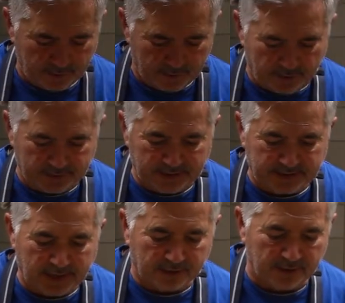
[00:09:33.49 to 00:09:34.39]
On this
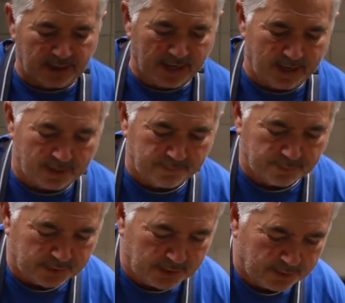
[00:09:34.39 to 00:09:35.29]
second layer I
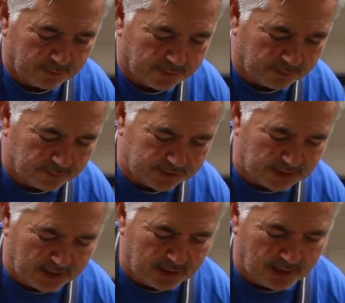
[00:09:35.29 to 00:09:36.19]
put a little bit of
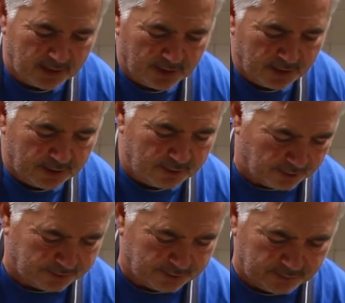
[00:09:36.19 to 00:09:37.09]
mozzarella,
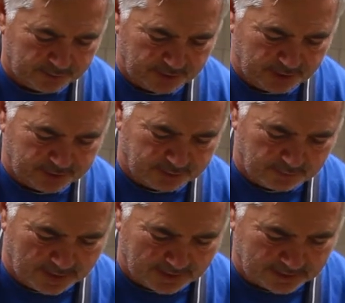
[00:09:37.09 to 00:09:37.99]
not too
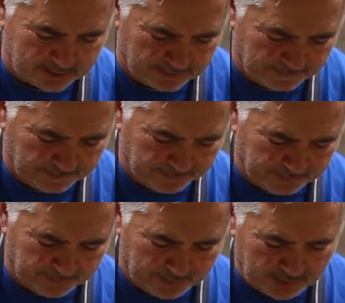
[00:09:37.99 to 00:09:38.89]
much.
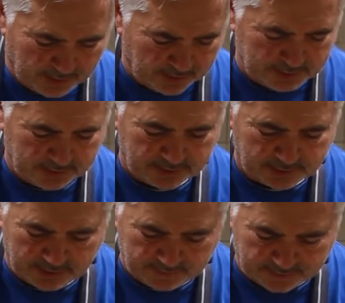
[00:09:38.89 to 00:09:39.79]
It
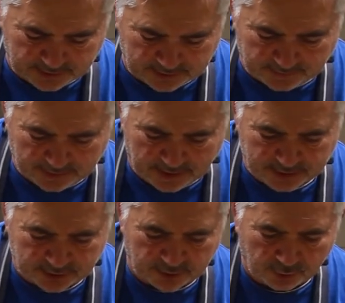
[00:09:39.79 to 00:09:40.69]
just gives us some
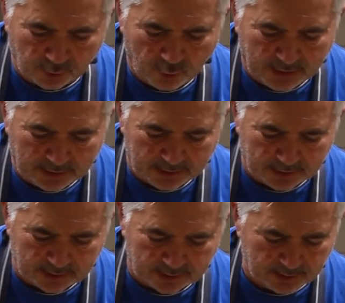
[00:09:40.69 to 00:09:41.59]
nice gooiness.